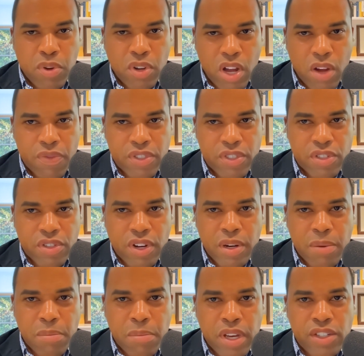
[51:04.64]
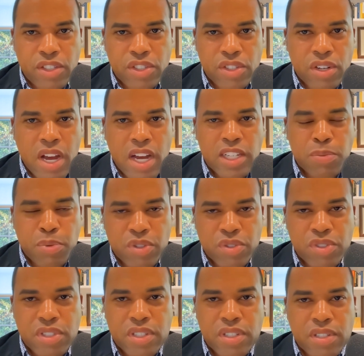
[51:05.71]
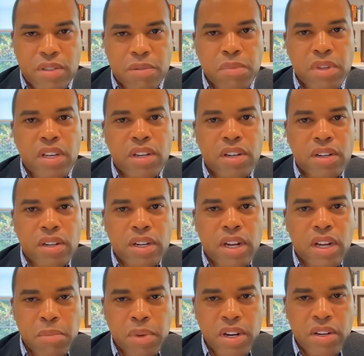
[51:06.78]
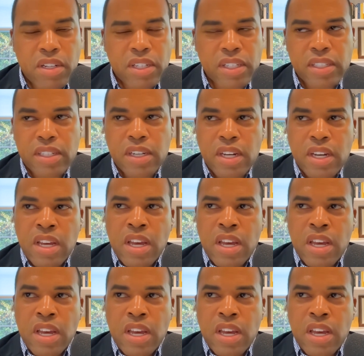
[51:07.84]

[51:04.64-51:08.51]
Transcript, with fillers: people officer at a major hospital system here in Maryland,